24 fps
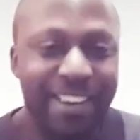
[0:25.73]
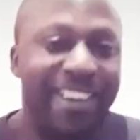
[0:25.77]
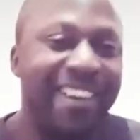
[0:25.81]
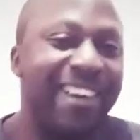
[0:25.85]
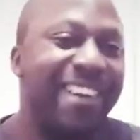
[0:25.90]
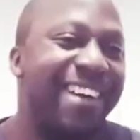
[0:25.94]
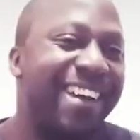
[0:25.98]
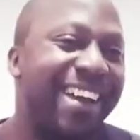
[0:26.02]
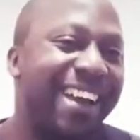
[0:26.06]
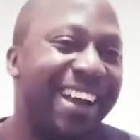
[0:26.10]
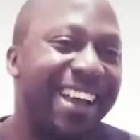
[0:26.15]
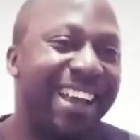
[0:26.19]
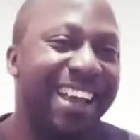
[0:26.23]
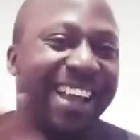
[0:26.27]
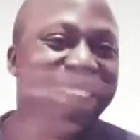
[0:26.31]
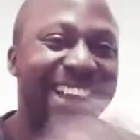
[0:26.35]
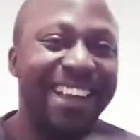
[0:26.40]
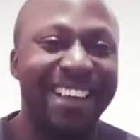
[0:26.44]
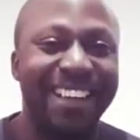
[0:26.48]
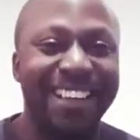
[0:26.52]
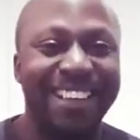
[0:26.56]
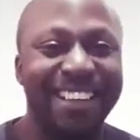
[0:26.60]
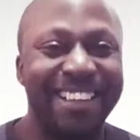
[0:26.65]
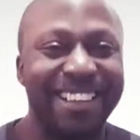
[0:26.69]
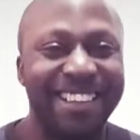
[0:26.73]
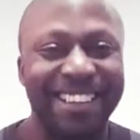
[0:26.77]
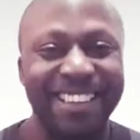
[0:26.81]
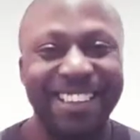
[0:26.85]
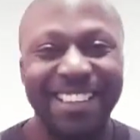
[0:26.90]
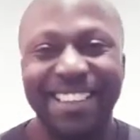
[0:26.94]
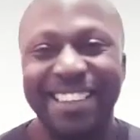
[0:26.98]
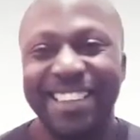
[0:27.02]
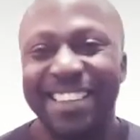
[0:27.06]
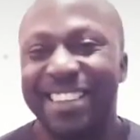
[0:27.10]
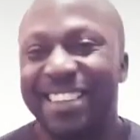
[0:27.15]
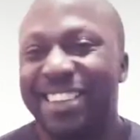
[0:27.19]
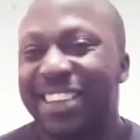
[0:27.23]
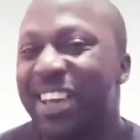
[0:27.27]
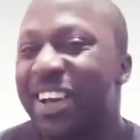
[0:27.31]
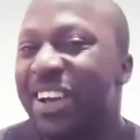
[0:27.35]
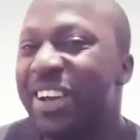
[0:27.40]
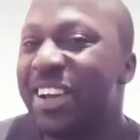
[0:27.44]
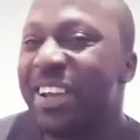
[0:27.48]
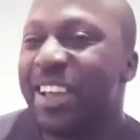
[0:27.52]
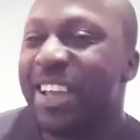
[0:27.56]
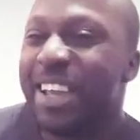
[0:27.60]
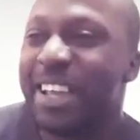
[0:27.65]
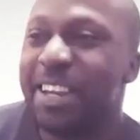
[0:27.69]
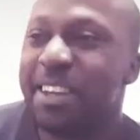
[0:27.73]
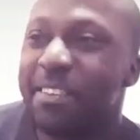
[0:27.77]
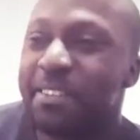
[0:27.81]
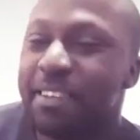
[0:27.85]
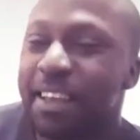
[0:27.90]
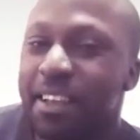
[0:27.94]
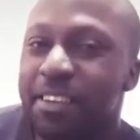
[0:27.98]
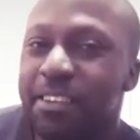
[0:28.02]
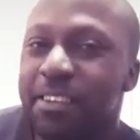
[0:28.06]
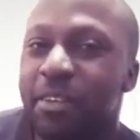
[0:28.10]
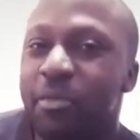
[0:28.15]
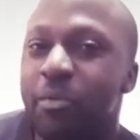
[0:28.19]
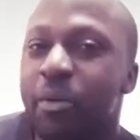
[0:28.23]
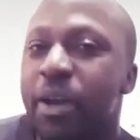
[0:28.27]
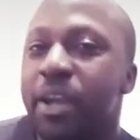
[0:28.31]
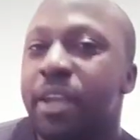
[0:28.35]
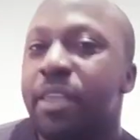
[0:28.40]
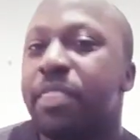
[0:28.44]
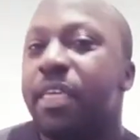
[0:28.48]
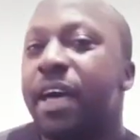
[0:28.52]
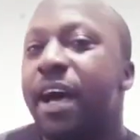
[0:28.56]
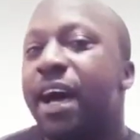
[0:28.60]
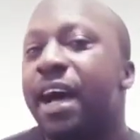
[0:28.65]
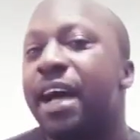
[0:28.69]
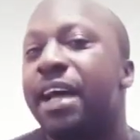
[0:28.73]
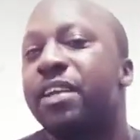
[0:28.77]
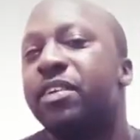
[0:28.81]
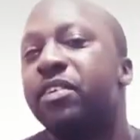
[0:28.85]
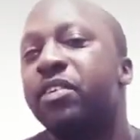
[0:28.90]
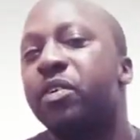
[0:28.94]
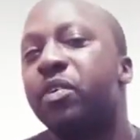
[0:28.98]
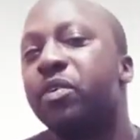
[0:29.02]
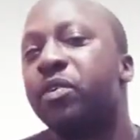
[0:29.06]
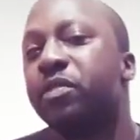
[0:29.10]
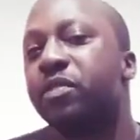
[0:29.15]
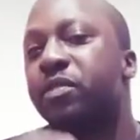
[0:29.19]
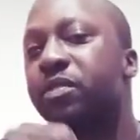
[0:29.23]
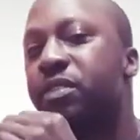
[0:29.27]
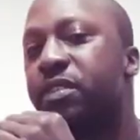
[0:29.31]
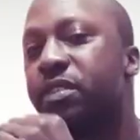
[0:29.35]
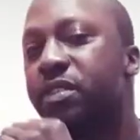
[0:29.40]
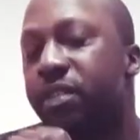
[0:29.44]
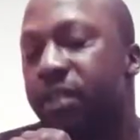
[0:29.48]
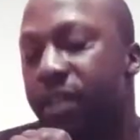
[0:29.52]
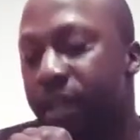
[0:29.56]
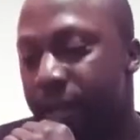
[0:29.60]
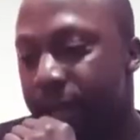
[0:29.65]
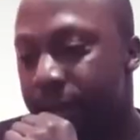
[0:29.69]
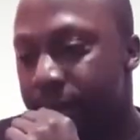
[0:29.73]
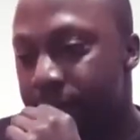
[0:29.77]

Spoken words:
No, no, in such a way that I don't